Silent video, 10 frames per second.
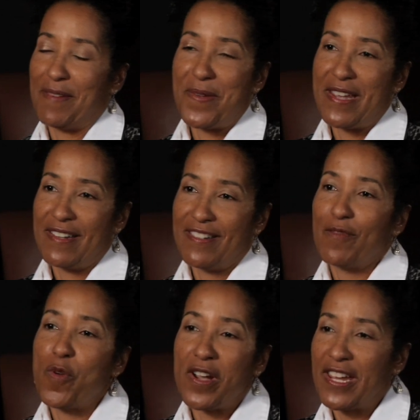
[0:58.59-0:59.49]
like
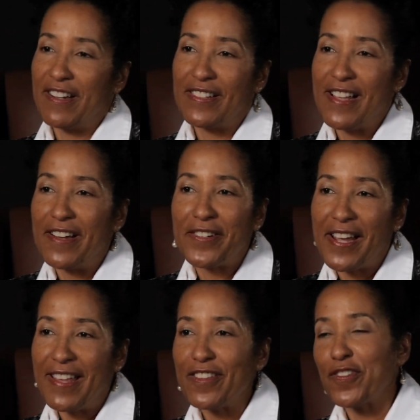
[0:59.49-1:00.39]
being walking on cloud
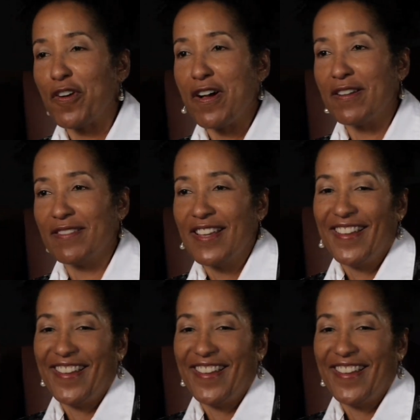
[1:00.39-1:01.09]
nine. Those are all